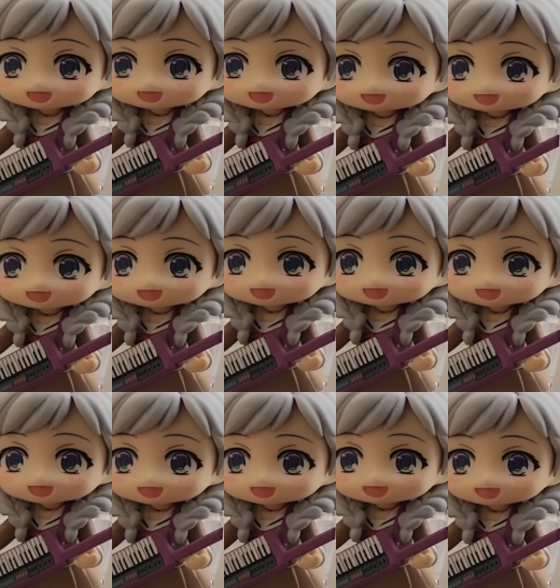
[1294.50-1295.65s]
put a
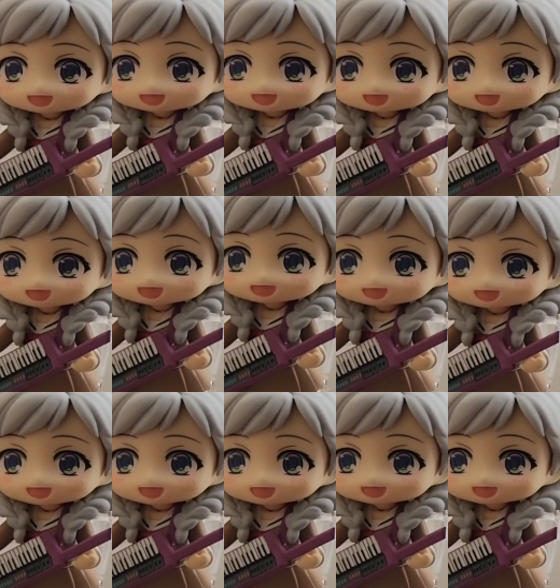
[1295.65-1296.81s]
light
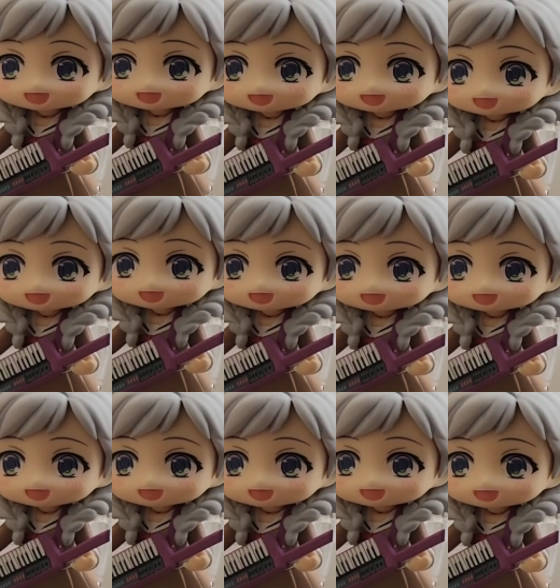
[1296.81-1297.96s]
bit of paint
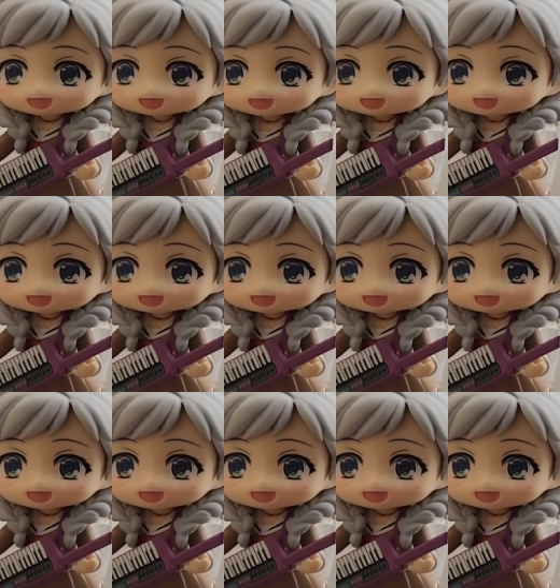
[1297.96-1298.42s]
over it